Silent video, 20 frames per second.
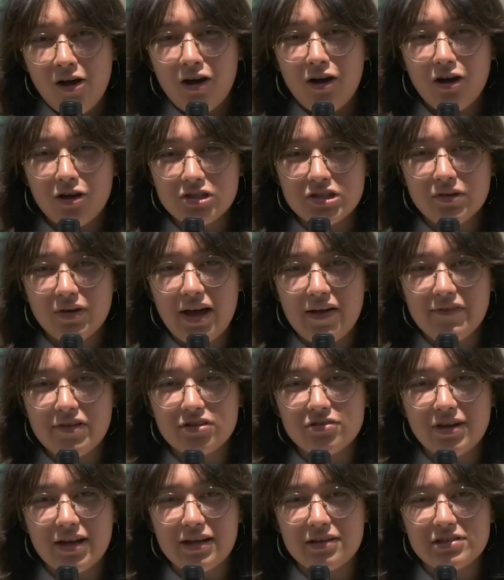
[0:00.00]
Also having
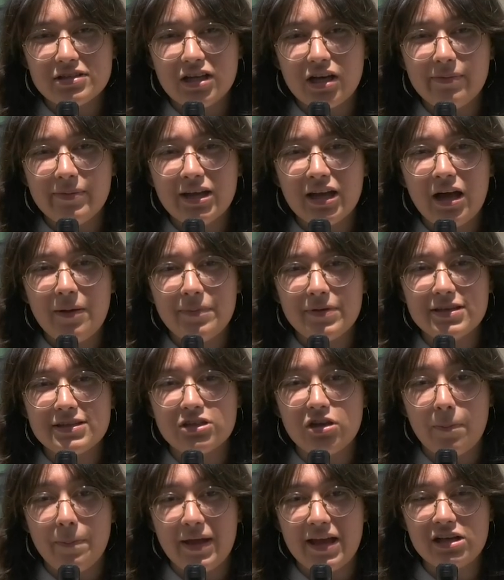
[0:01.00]
tryouts coming up
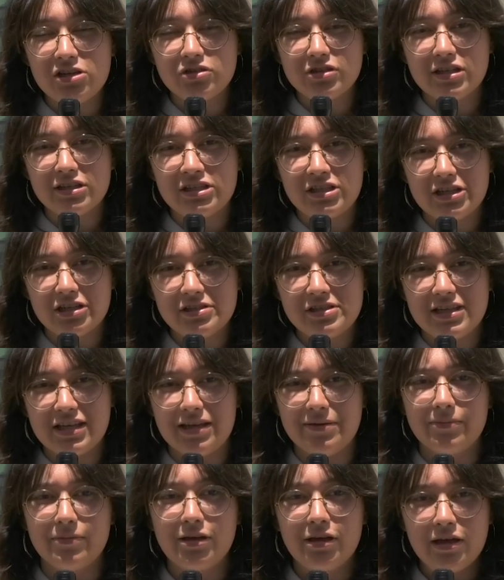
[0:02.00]
is your Patriot Cheer
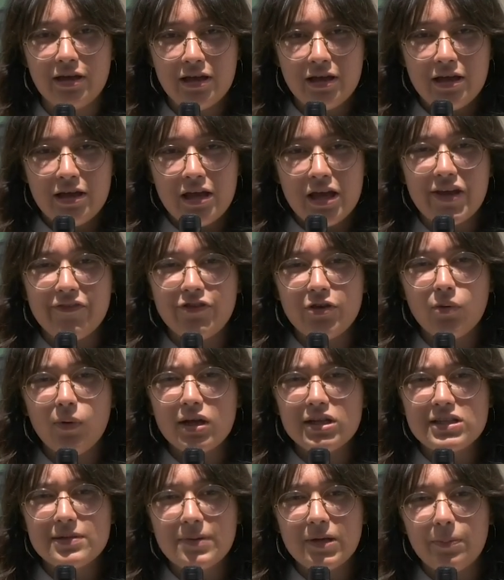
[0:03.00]
Team. If you
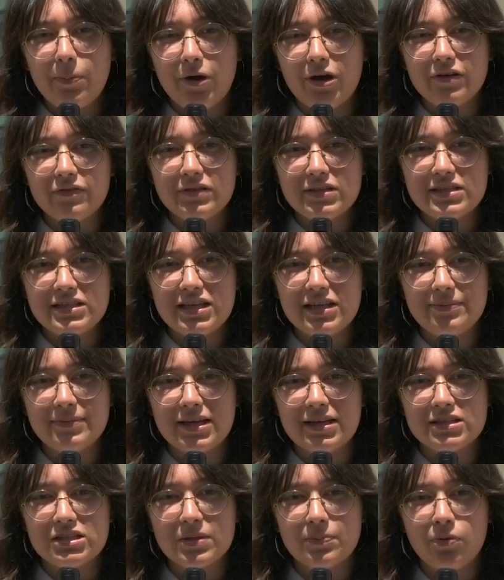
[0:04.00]
want to be a part of the team
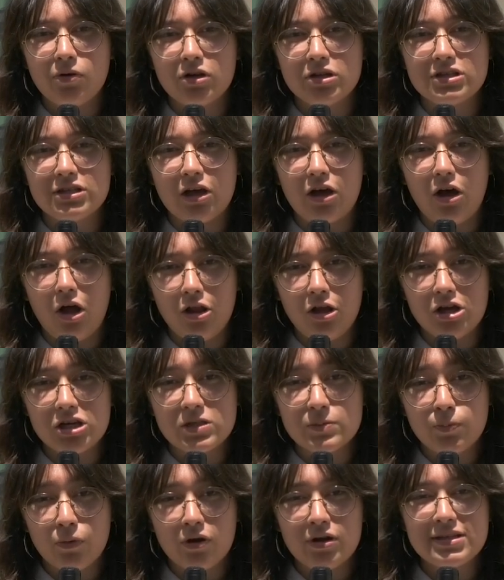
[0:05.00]
that supports all our
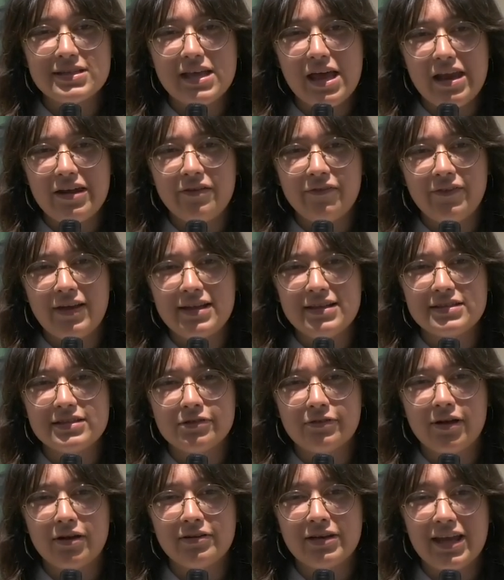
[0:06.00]
sports and events
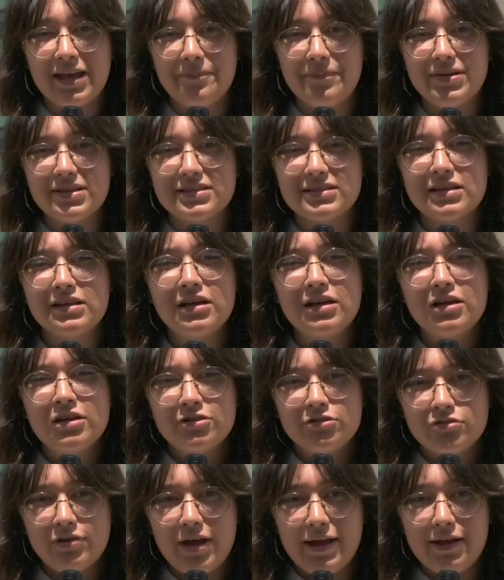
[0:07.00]
around campus,
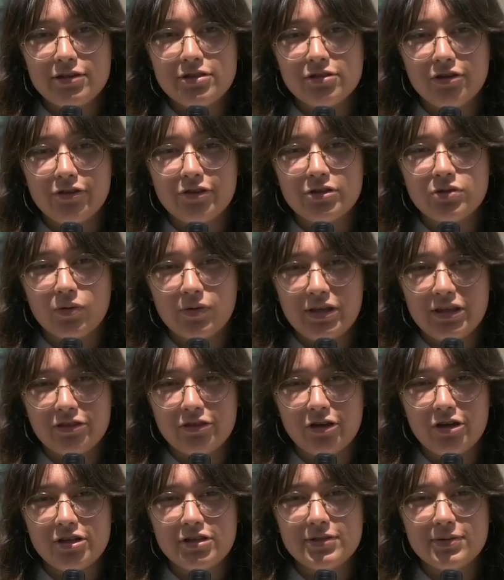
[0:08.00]
tryouts are on the
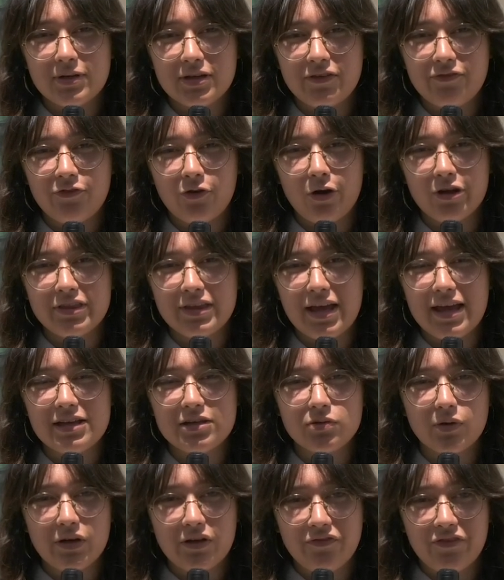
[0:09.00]
twenty-third, twenty-fourth, and
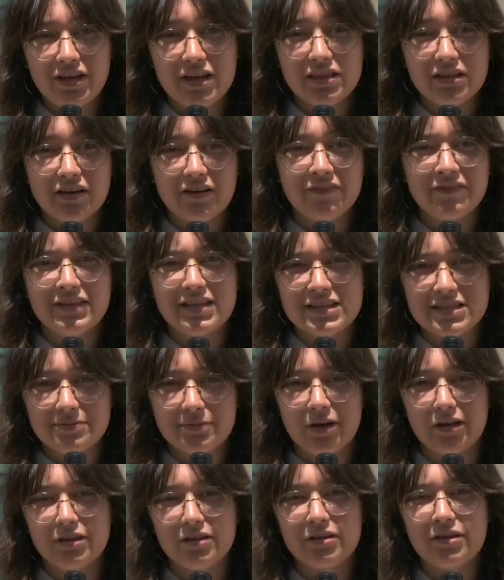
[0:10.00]
twenty-fifth of this
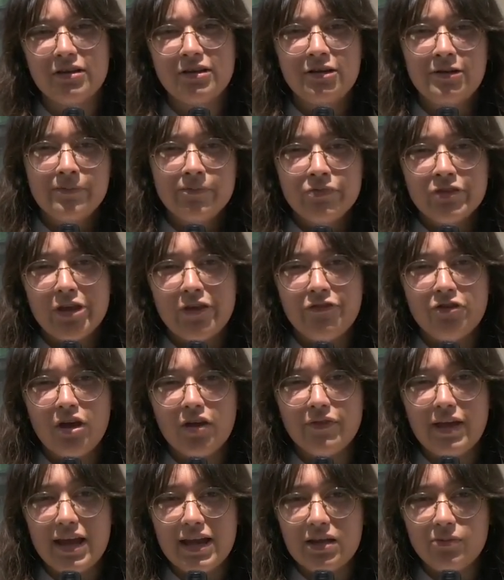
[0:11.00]
month. If you
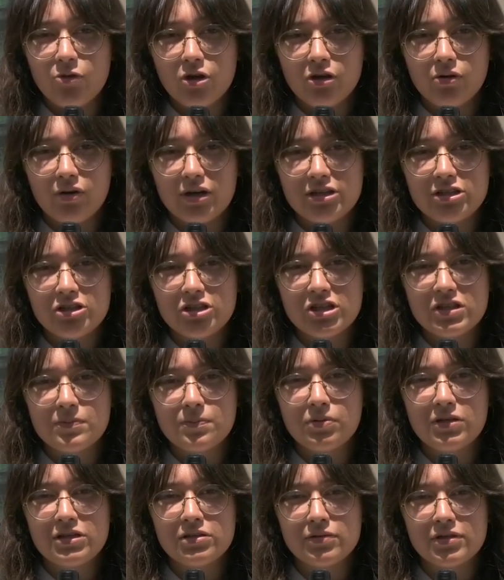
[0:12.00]
have any more questions,
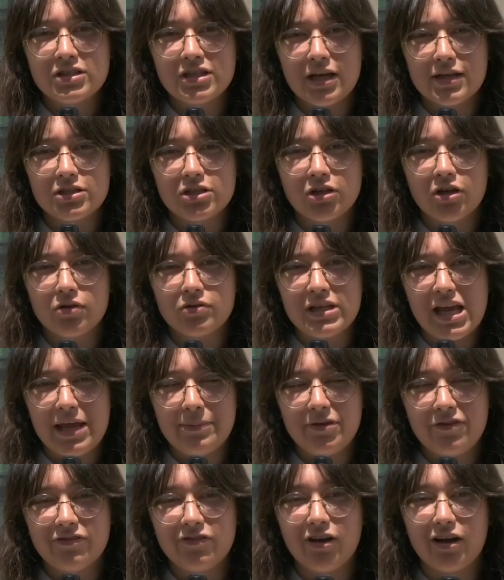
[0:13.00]
please reach out to Coach
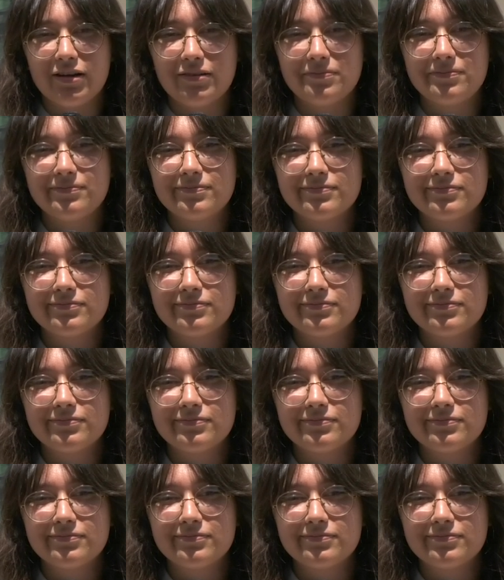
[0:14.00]
Amy Fran.